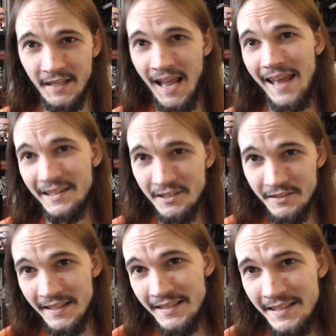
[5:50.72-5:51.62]

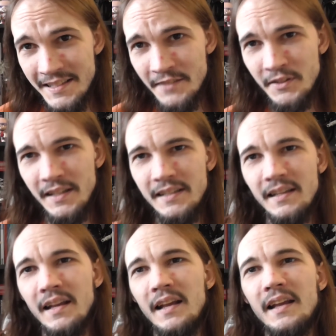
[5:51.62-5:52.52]
character in this, if you
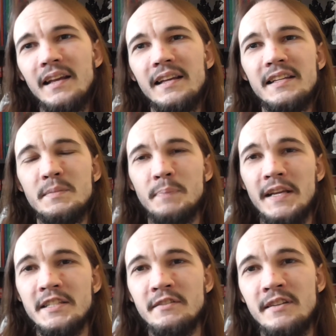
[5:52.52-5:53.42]
like. It's
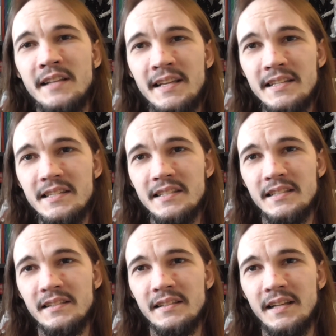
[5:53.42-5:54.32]
based around
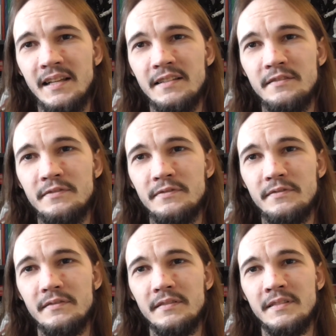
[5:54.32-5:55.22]
his kind of
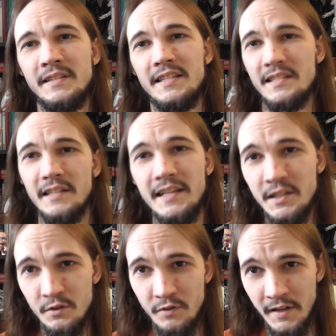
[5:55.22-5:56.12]

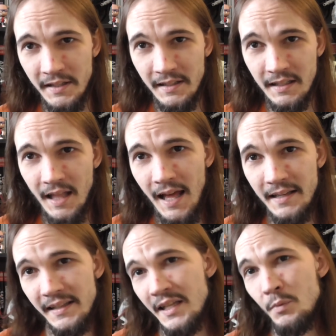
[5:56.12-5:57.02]
dislike of running the
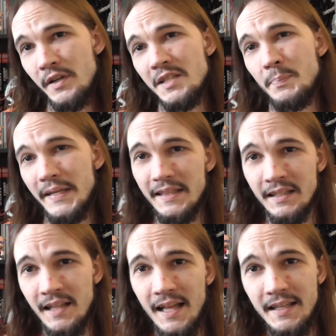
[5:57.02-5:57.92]
clan. Like, he wanted to beat the
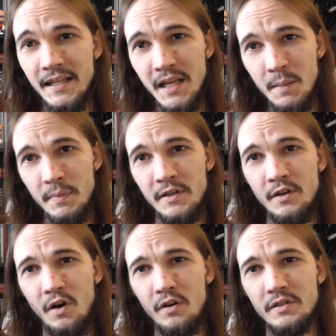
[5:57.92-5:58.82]
clan, but
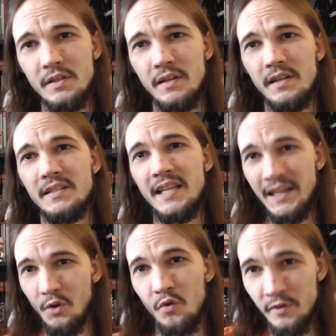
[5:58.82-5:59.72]
not
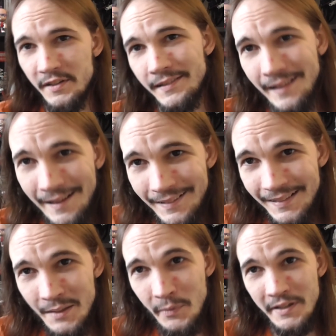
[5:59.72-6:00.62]
take over the clan.
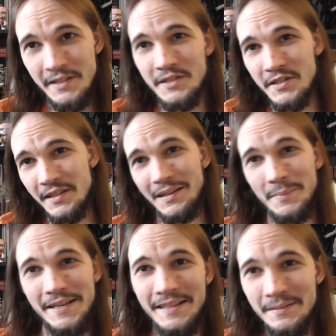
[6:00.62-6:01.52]
He wanted to just
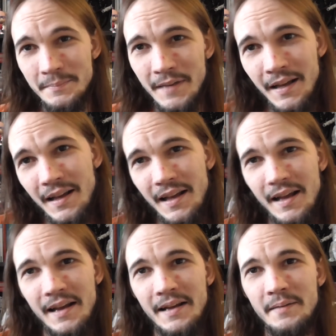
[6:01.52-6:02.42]
eliminate them.
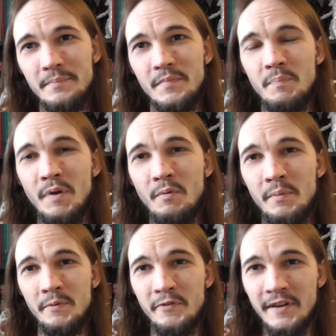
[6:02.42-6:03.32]
Um, but
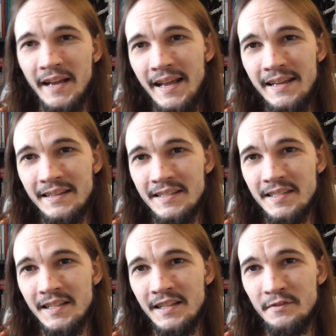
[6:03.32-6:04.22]
we forget
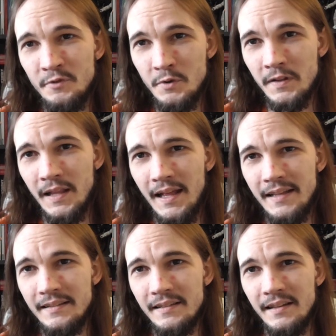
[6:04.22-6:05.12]
is that the Foot
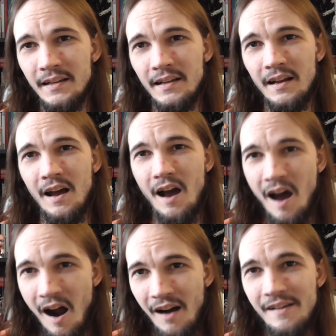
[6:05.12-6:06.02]
Clan
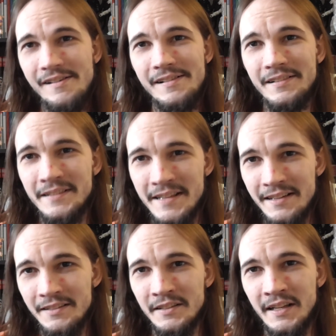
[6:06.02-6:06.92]
are
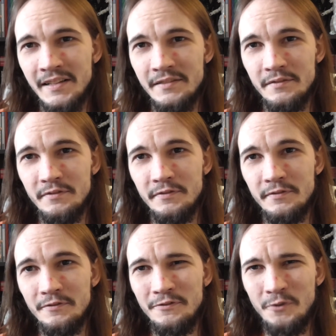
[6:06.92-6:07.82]
their kind
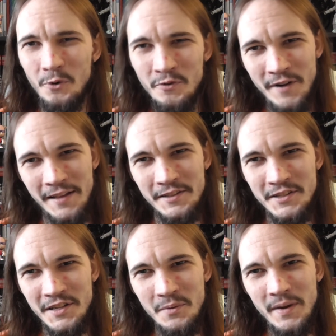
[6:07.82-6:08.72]
of
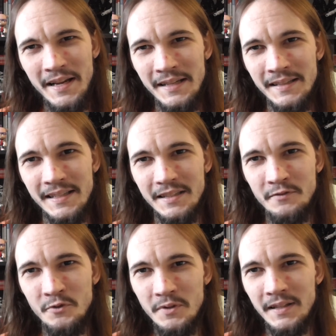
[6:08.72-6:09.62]
forefathers in a way. Like, the
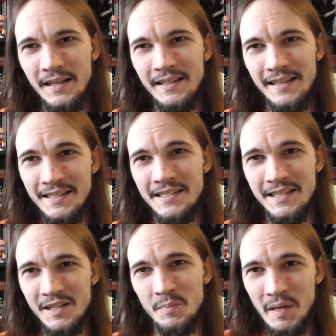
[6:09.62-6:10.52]
Foot Clan is
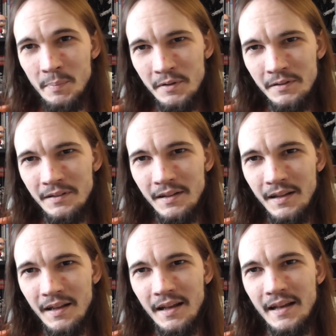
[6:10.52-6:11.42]
their people,
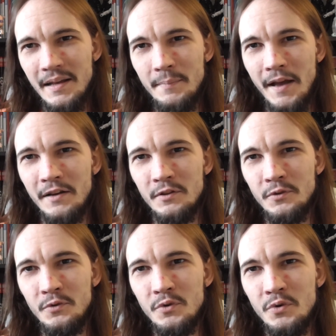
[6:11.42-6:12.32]
um, and
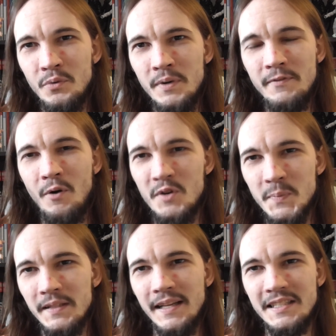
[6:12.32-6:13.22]
although we've always
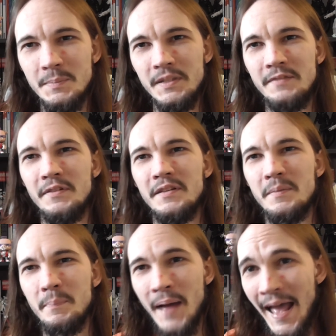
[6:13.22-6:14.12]
been led to believe that they're
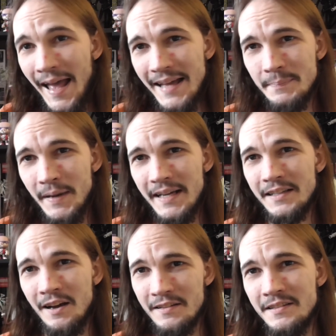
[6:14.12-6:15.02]
bad by
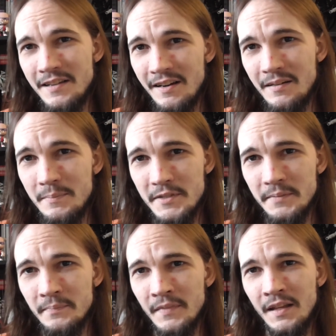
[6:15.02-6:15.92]
current terms,